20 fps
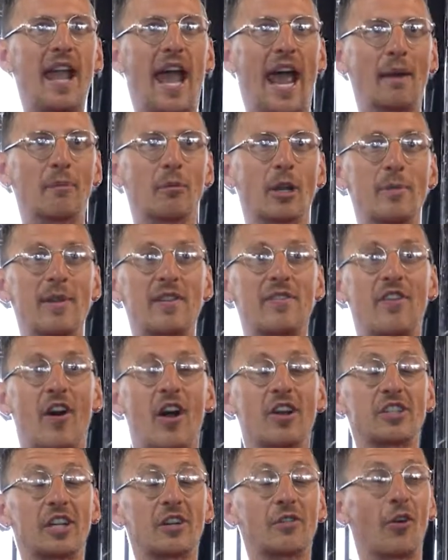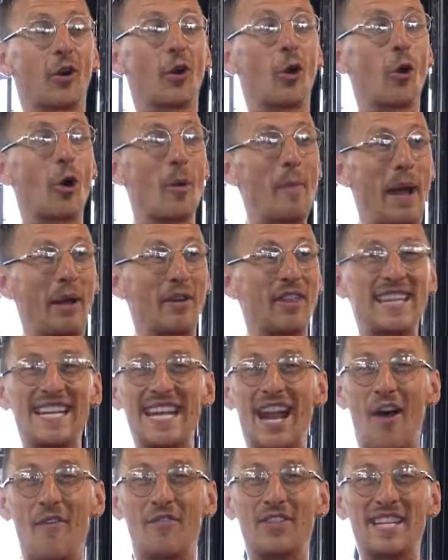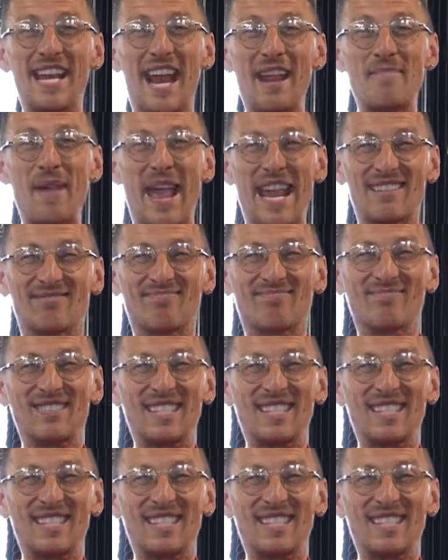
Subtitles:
and I'm gonna be fasting for a long amount of the day, mate.